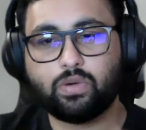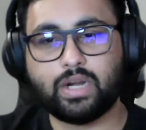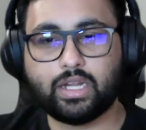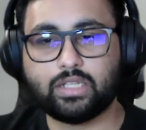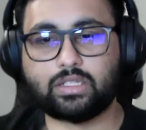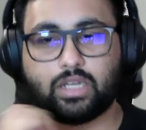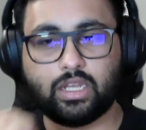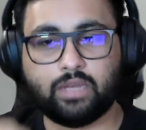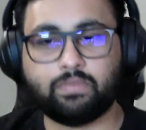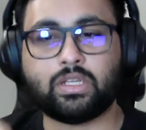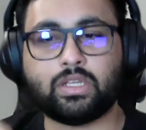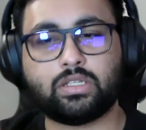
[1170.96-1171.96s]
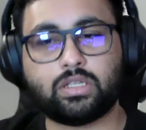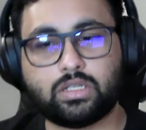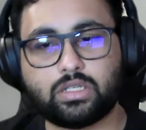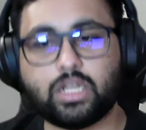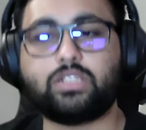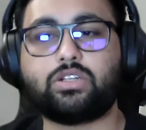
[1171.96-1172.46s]
Kubernetes teams are
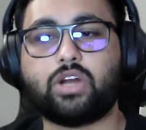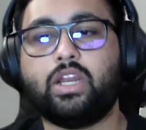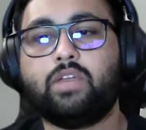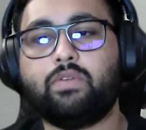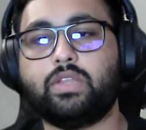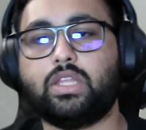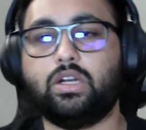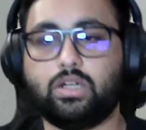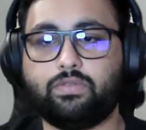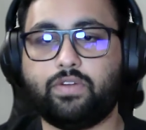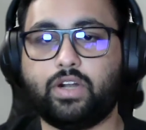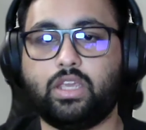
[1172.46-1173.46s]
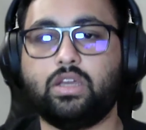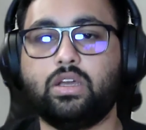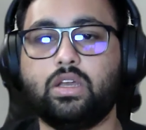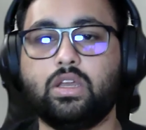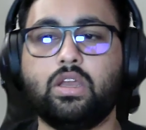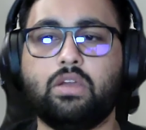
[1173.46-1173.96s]
still struggling with alert
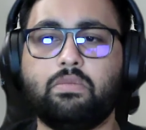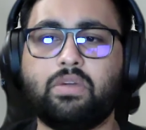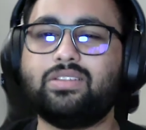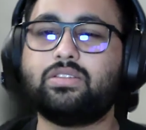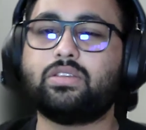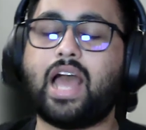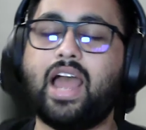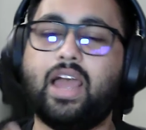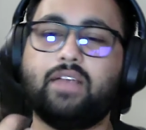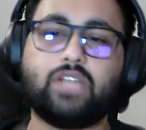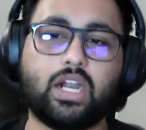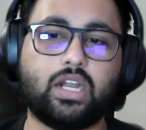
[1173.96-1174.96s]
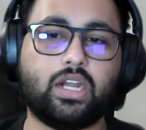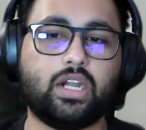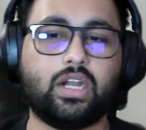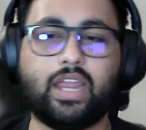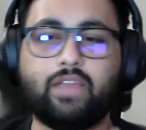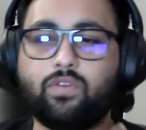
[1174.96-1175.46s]
fatigue. Because I have
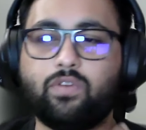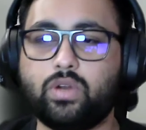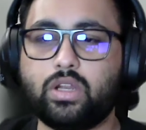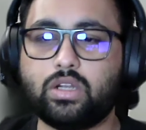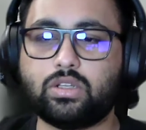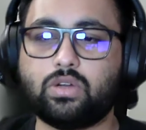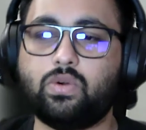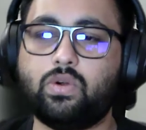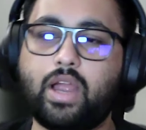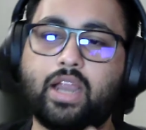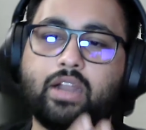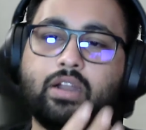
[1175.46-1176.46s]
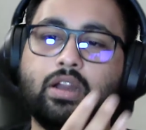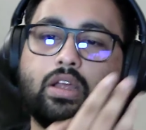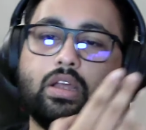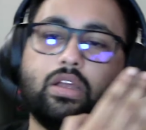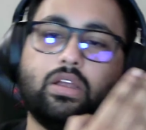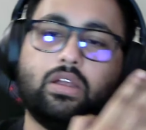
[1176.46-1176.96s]
started like 4 years ago, and
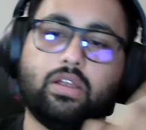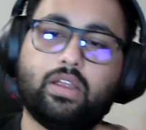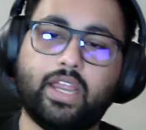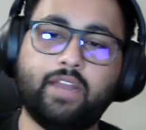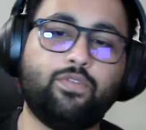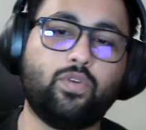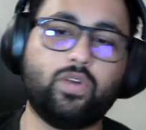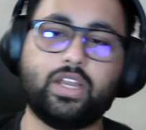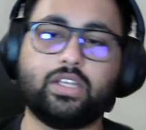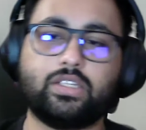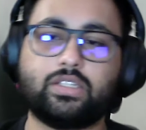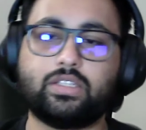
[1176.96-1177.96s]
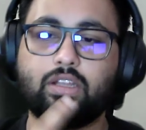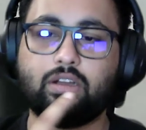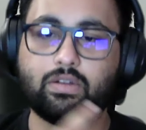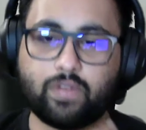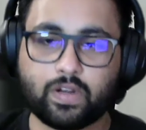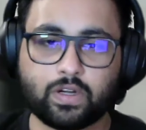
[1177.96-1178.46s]
in 4 years,
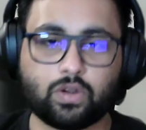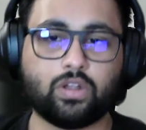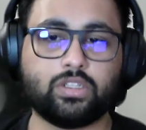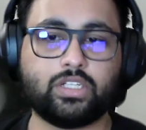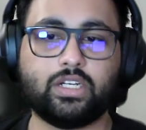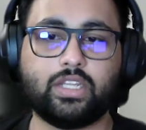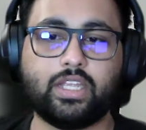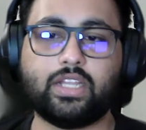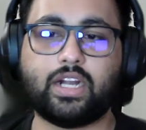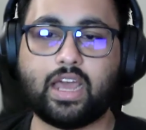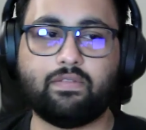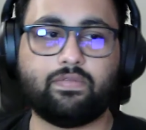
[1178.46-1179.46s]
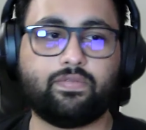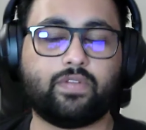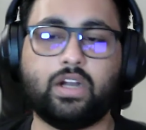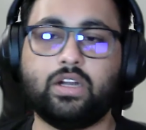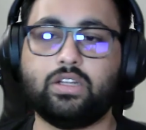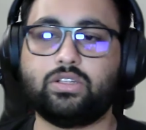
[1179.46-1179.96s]
the one constant thing that I've
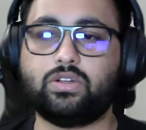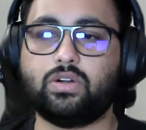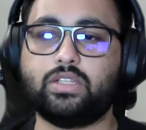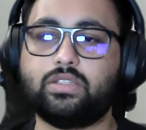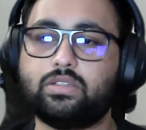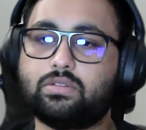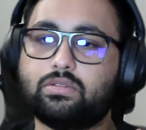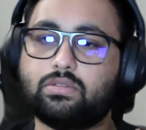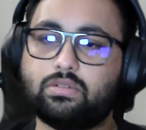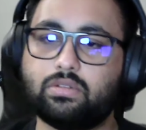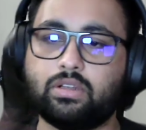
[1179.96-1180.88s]
understood is